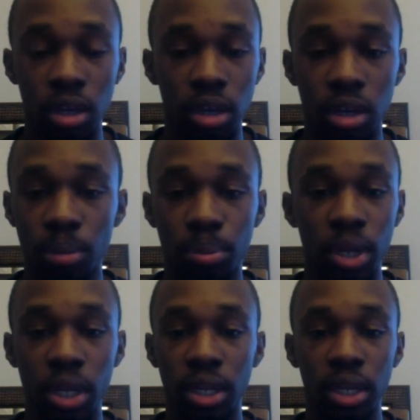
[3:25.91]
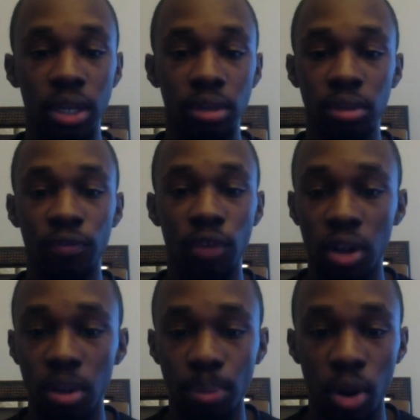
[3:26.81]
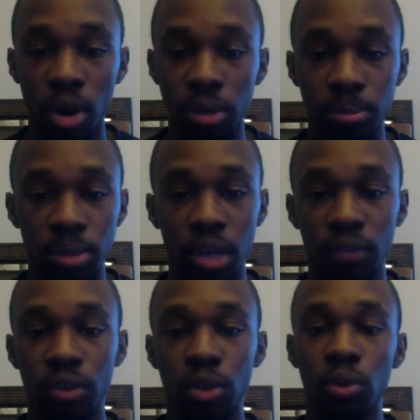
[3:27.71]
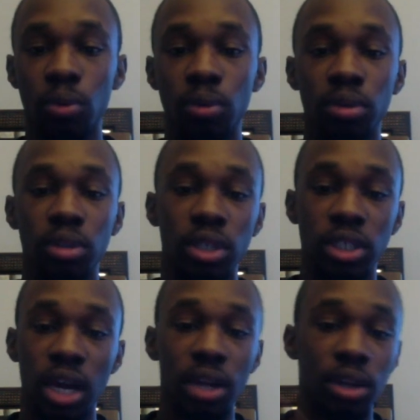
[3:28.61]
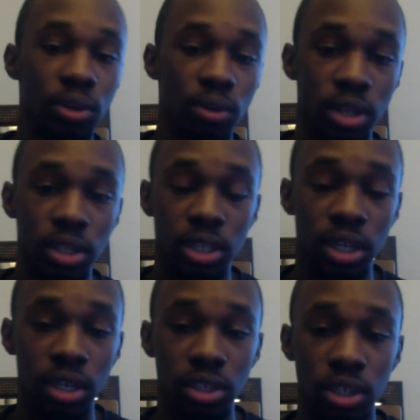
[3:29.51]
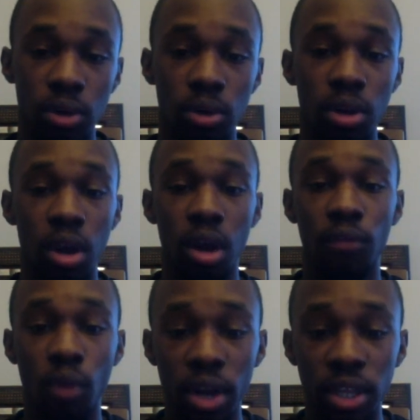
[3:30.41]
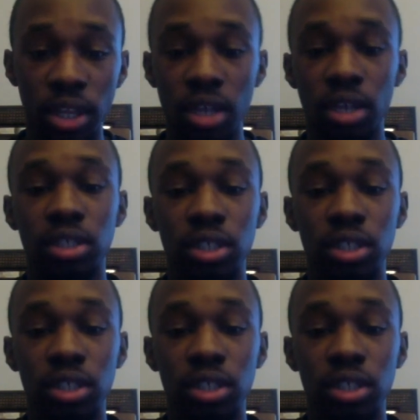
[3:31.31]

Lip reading: completely fall apart if you decide to do these things. So avoid these.